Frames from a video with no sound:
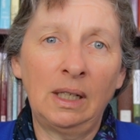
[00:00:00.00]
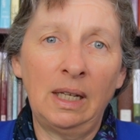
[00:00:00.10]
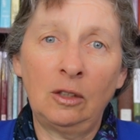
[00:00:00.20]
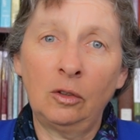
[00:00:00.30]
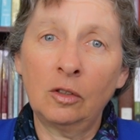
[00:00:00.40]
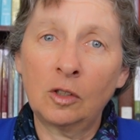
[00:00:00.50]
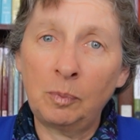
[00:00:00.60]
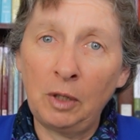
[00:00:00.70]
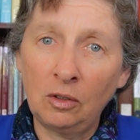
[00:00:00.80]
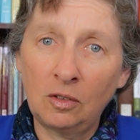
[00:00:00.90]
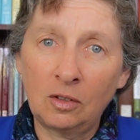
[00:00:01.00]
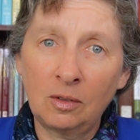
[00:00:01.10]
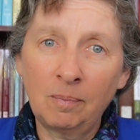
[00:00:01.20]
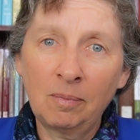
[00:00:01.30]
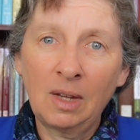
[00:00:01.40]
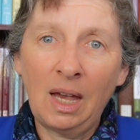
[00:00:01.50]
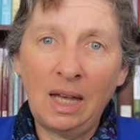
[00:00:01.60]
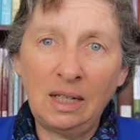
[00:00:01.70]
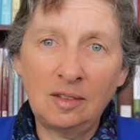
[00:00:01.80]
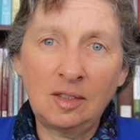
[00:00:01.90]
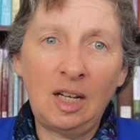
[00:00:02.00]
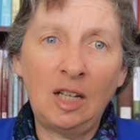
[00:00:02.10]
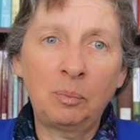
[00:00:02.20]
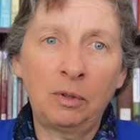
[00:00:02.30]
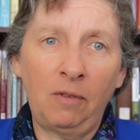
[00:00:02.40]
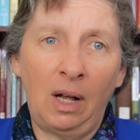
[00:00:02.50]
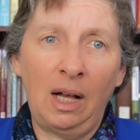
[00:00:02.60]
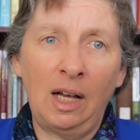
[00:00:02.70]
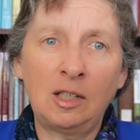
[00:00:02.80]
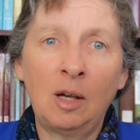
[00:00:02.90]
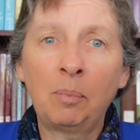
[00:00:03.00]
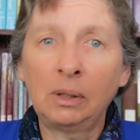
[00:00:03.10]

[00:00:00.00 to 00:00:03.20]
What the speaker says: legal disputes and instead provide